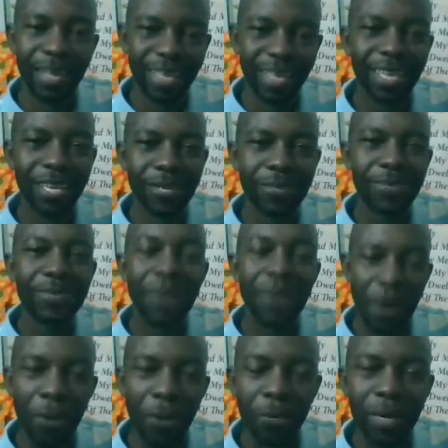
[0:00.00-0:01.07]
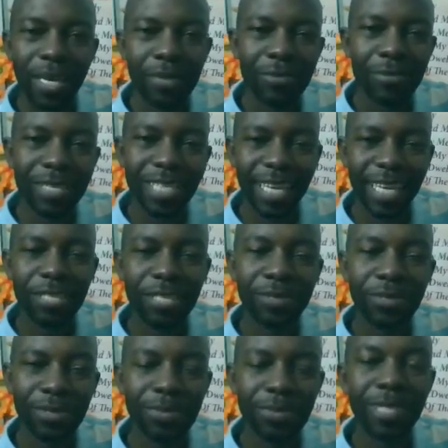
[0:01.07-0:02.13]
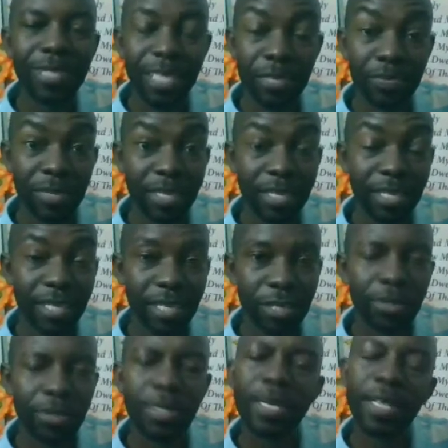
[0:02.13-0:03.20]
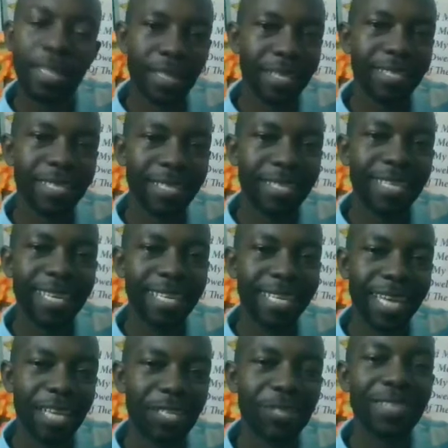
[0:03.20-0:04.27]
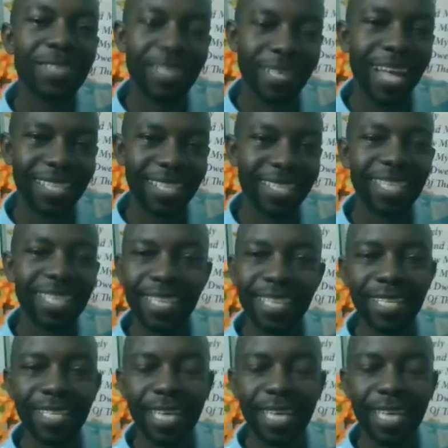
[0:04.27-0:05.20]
Hello, welcome once again to today's presentation. This is Dedication Thursday. The